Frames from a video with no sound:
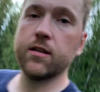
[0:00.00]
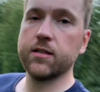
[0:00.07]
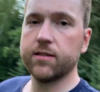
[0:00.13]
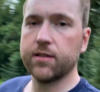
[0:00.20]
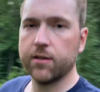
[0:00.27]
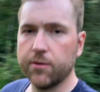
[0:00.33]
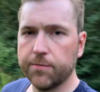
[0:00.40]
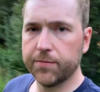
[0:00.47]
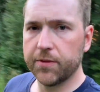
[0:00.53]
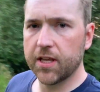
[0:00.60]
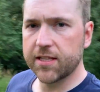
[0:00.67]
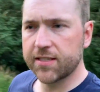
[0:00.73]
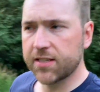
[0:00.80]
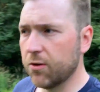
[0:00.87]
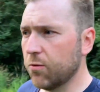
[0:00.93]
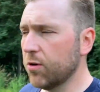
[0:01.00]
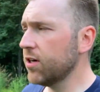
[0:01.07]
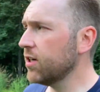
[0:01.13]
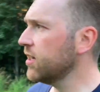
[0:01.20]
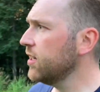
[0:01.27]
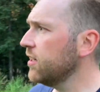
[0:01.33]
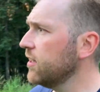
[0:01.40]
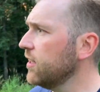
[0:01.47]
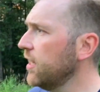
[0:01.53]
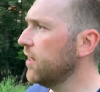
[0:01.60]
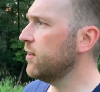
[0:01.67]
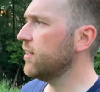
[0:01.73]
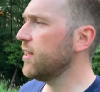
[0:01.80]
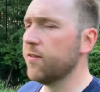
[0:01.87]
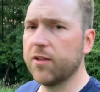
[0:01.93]
So that's gonna work. Hit
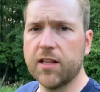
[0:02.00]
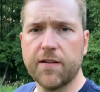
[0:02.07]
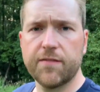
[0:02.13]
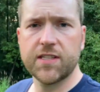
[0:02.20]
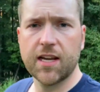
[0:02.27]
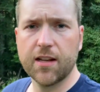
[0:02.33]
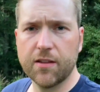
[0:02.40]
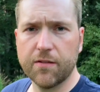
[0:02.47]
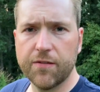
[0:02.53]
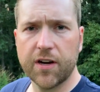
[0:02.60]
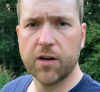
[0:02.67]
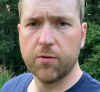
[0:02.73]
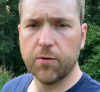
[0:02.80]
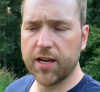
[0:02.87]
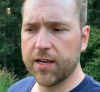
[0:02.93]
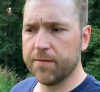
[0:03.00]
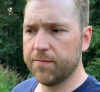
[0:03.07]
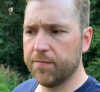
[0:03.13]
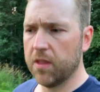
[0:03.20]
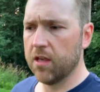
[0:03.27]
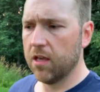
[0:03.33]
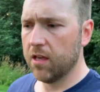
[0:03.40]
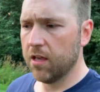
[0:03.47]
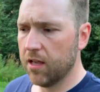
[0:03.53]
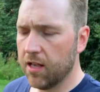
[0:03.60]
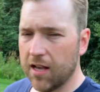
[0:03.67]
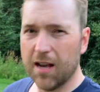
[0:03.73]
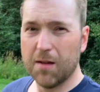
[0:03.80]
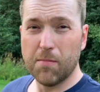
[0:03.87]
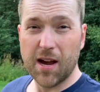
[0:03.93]
it down the left side of the fairway.
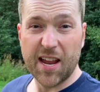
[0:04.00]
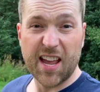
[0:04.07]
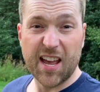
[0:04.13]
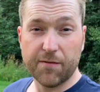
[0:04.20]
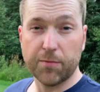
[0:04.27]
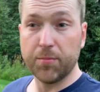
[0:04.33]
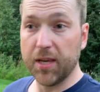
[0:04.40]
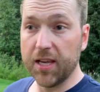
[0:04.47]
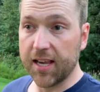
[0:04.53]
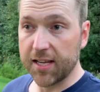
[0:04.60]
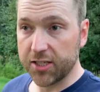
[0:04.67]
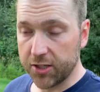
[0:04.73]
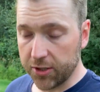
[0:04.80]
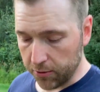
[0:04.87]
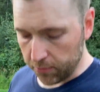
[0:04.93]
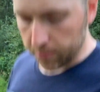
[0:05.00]
Might have a peek at 2.